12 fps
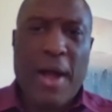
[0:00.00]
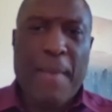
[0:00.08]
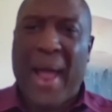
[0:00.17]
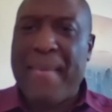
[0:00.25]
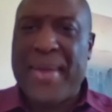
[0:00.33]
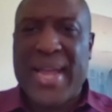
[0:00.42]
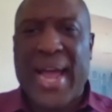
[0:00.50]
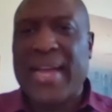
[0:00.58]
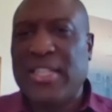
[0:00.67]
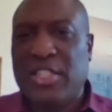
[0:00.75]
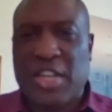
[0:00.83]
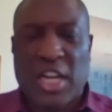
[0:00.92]

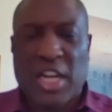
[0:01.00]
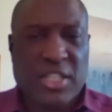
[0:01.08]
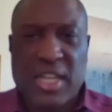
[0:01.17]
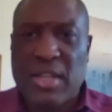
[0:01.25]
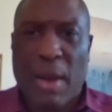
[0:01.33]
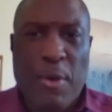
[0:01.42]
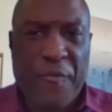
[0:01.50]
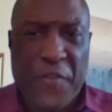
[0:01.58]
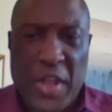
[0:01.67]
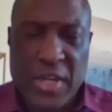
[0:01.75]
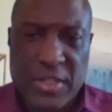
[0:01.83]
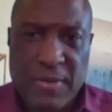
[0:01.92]
Aubameyang is just in double
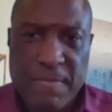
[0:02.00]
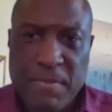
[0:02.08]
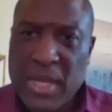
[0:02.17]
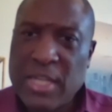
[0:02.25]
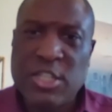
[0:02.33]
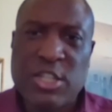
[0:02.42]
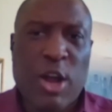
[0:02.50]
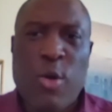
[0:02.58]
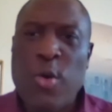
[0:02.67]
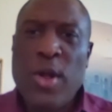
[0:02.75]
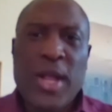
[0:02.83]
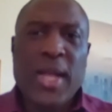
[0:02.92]
figures.
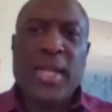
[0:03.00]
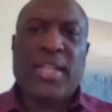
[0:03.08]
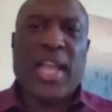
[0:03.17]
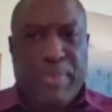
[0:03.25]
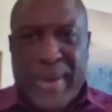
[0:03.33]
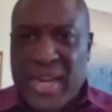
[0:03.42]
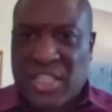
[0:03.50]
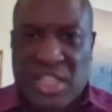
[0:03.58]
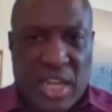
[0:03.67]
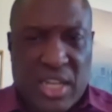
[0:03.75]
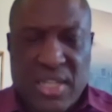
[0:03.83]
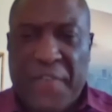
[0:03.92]
So there's been a
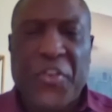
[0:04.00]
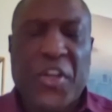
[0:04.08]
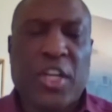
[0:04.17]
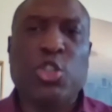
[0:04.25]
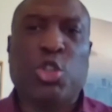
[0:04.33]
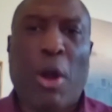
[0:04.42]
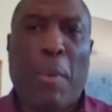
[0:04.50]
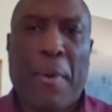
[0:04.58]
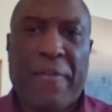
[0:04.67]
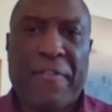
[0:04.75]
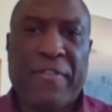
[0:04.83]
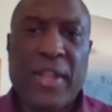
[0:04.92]
significant
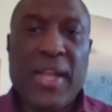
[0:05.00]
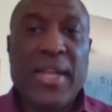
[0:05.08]
drop-off.